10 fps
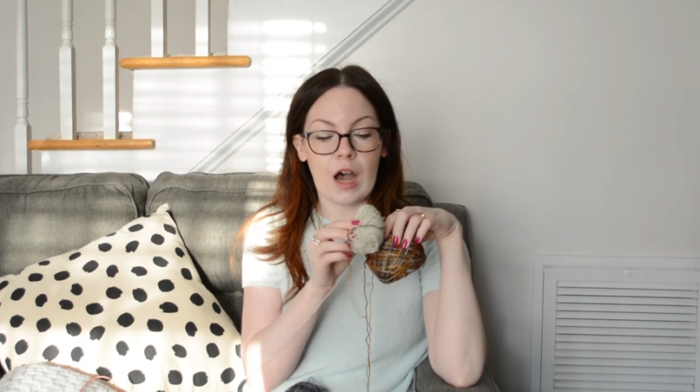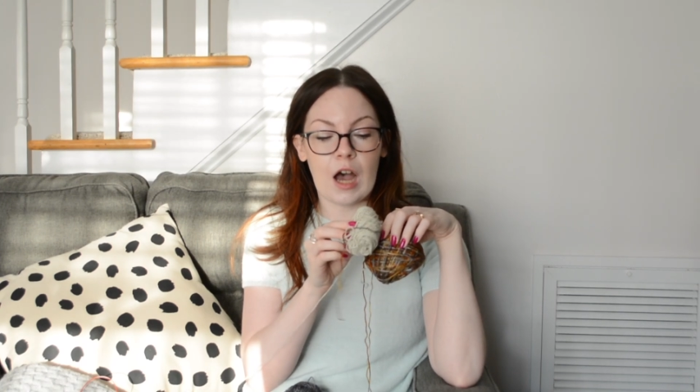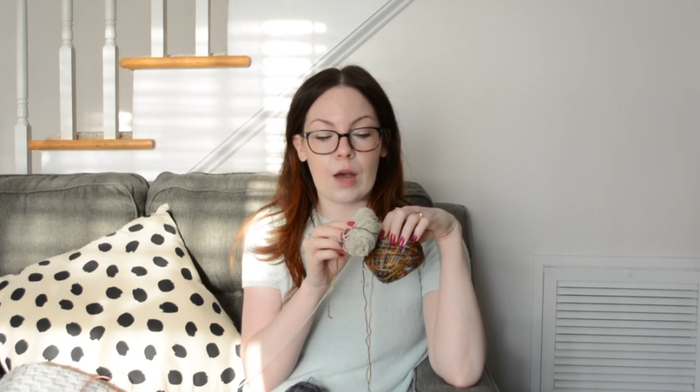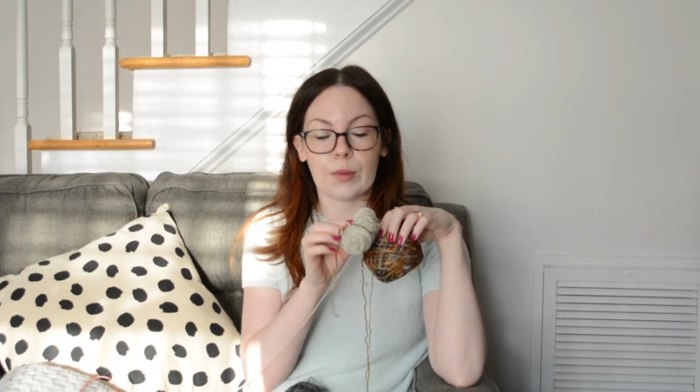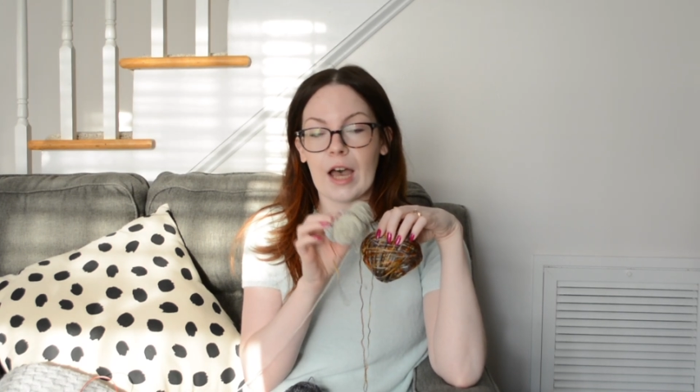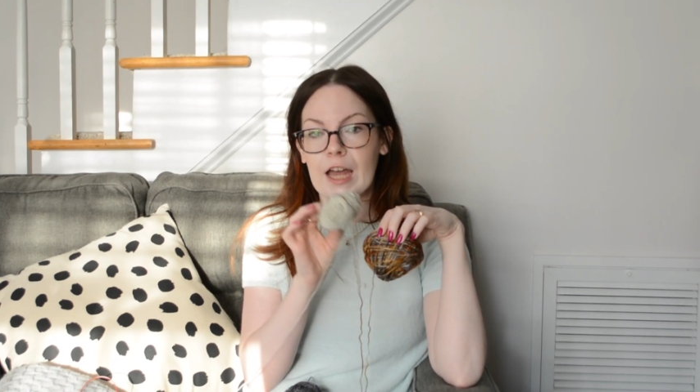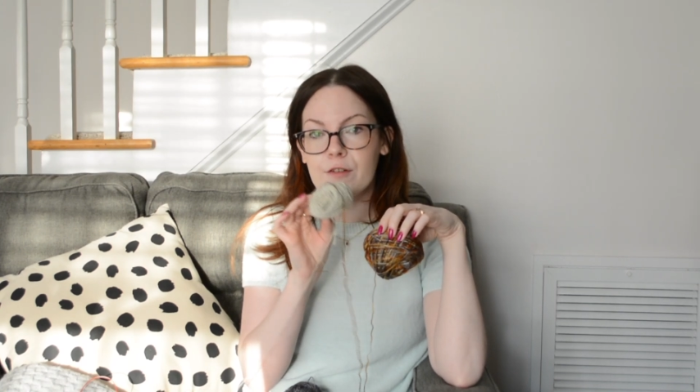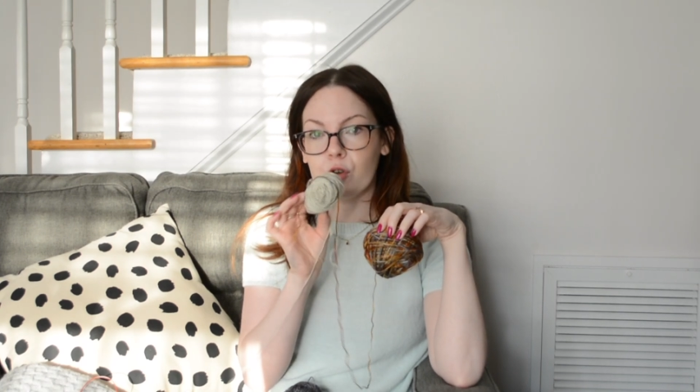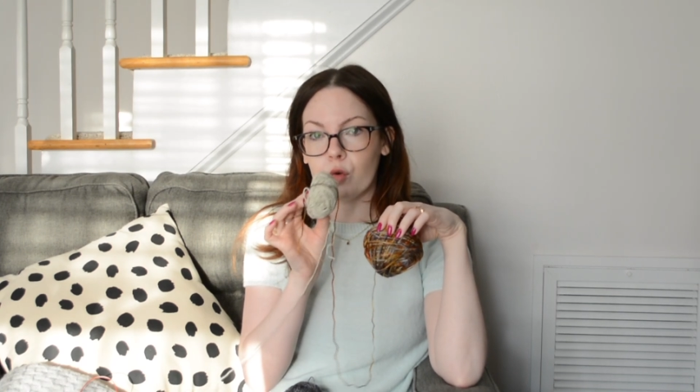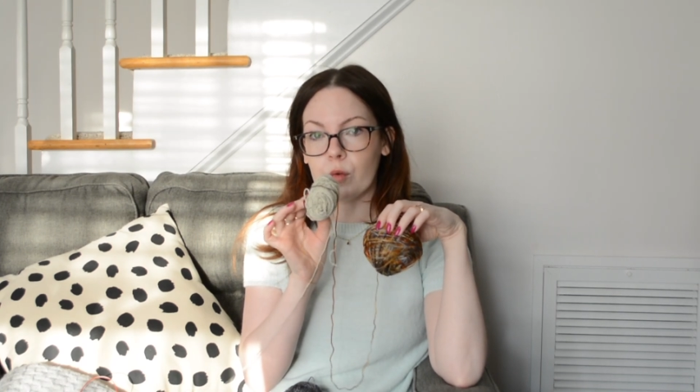kind
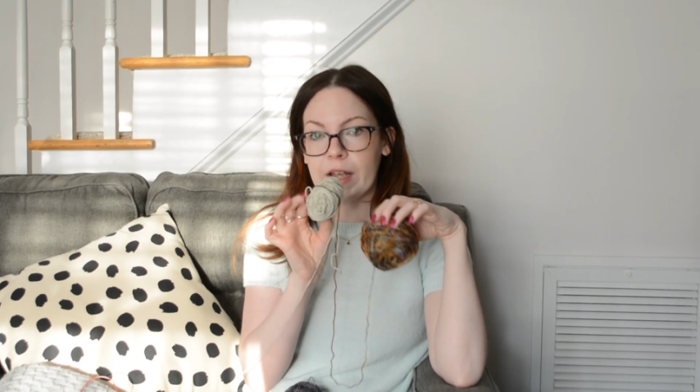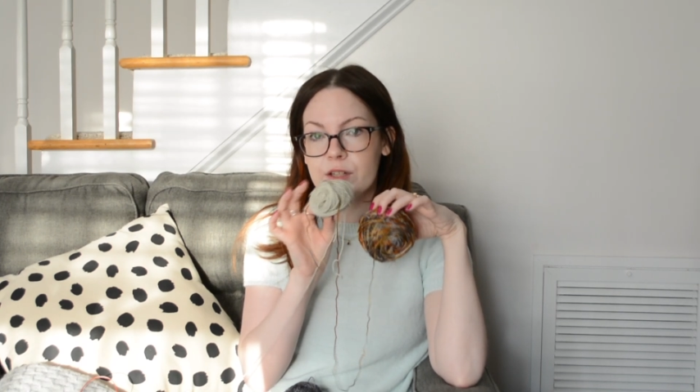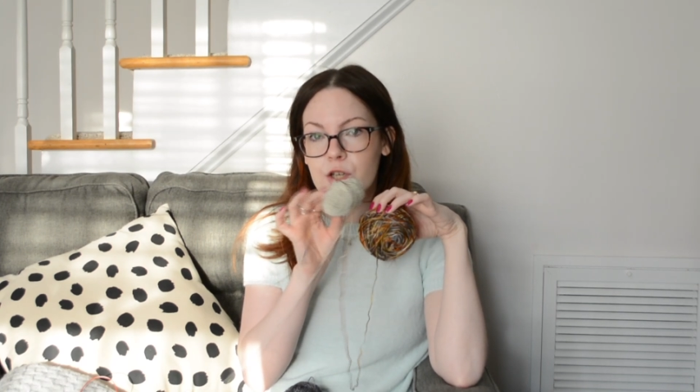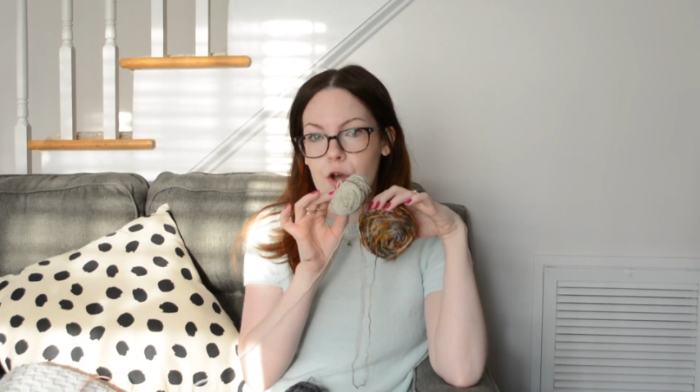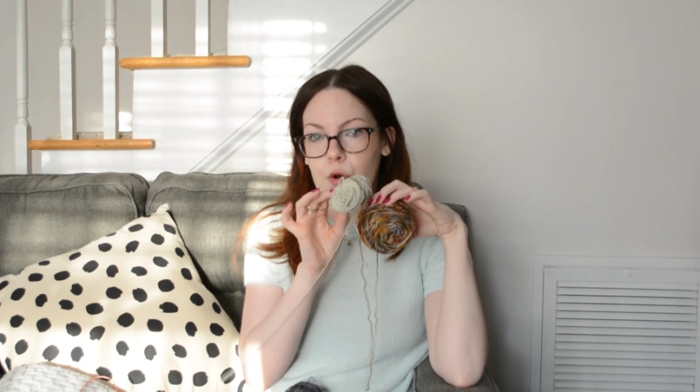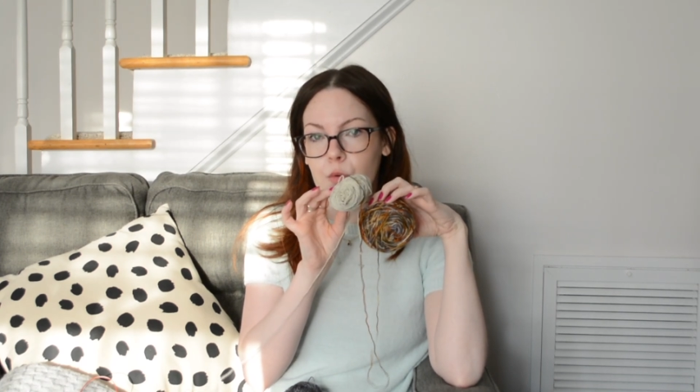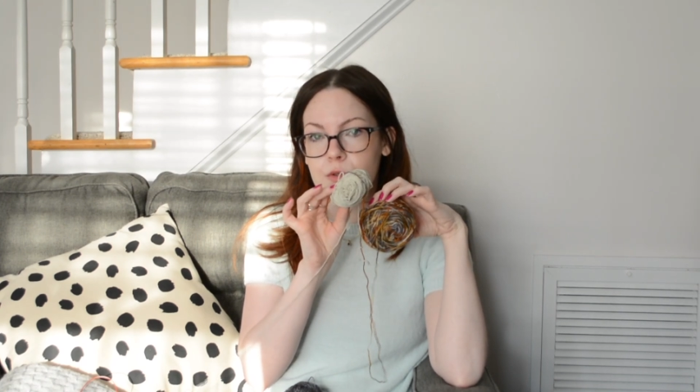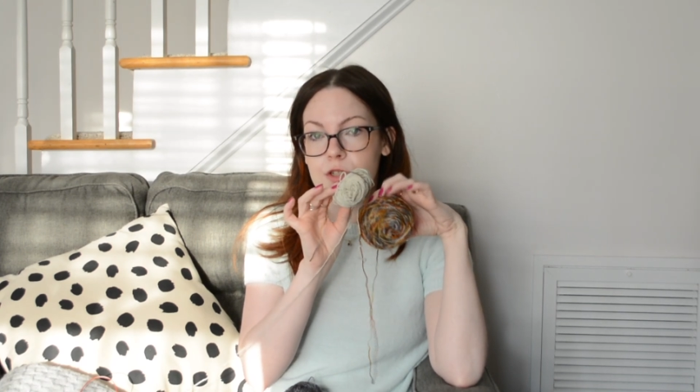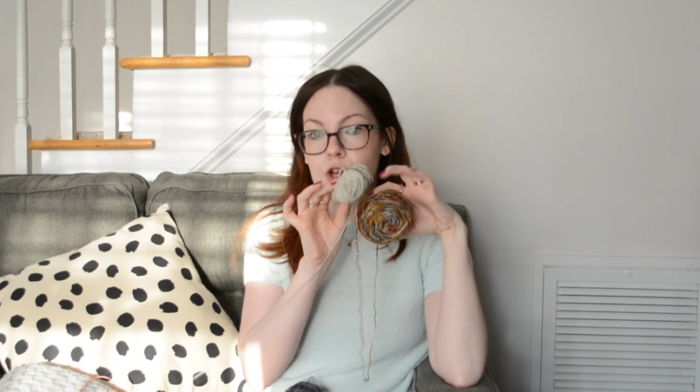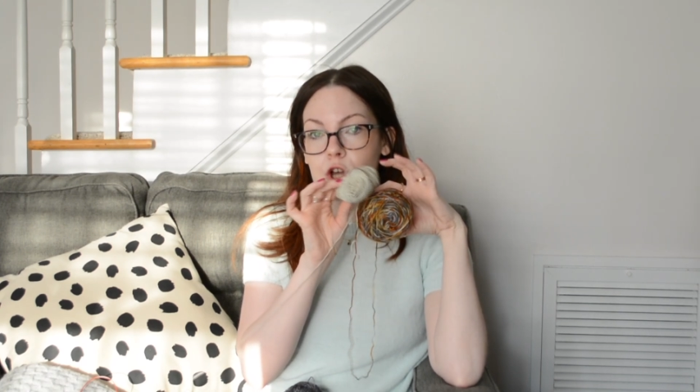of gray
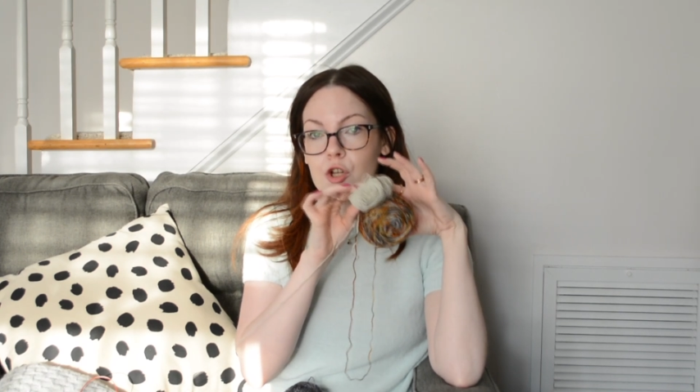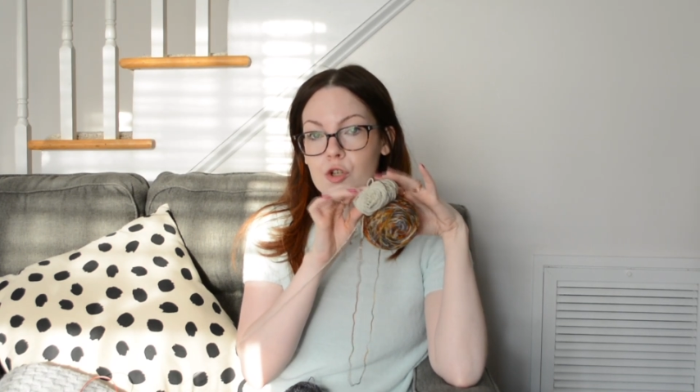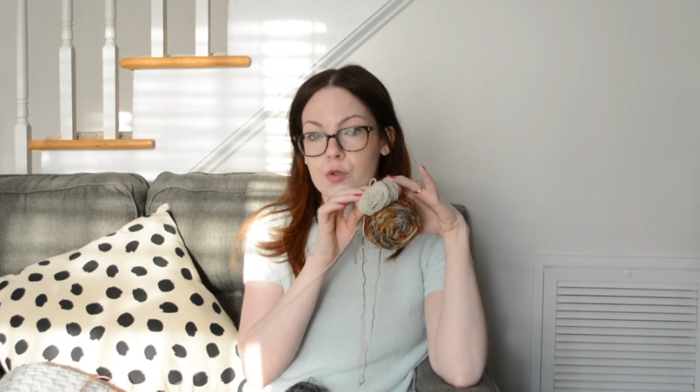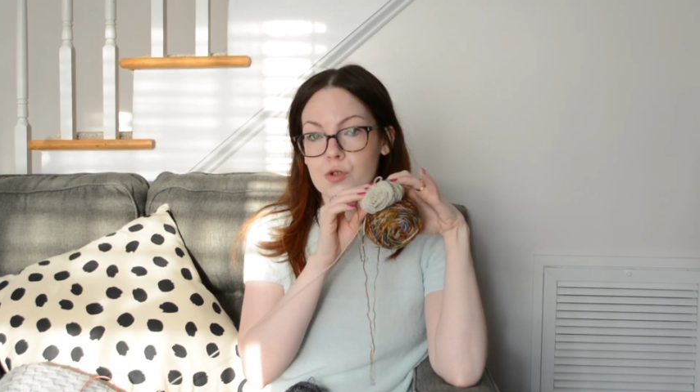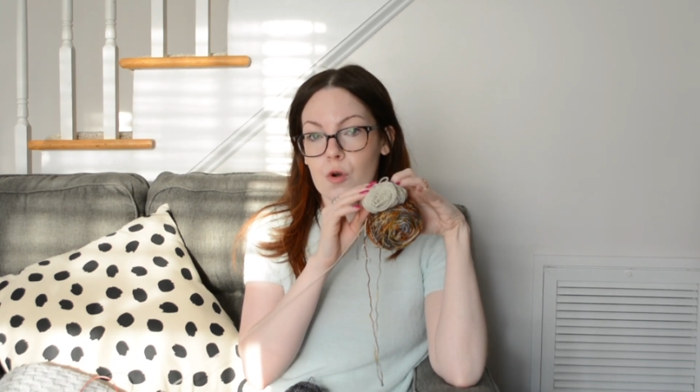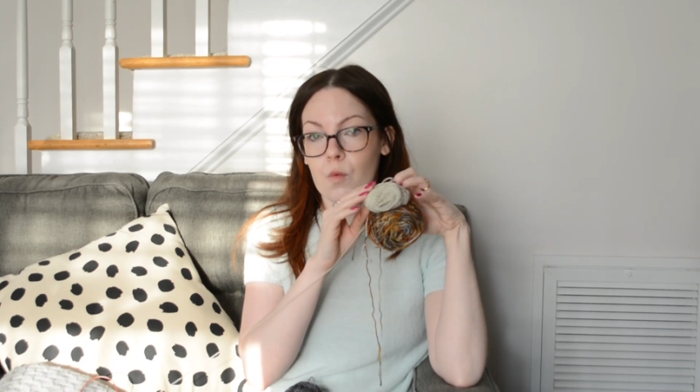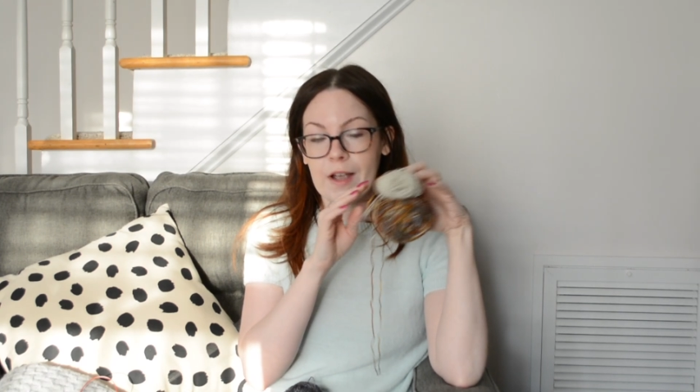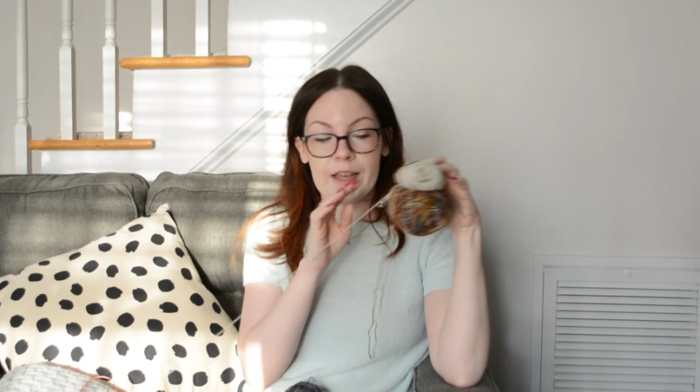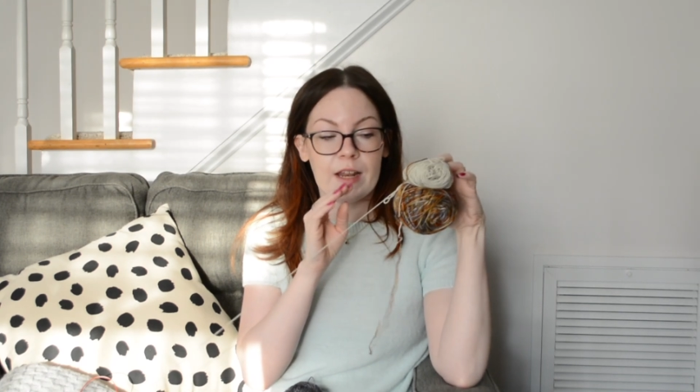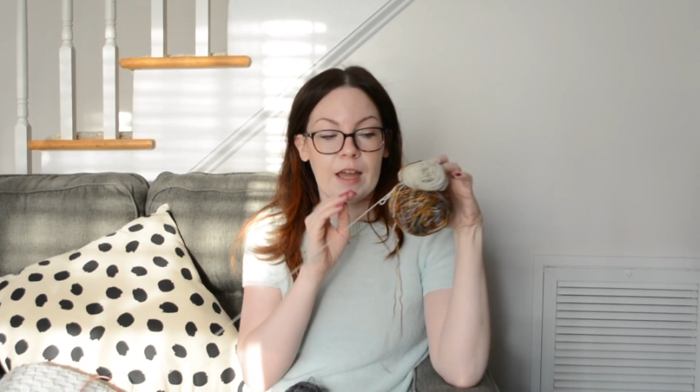toned neutral white,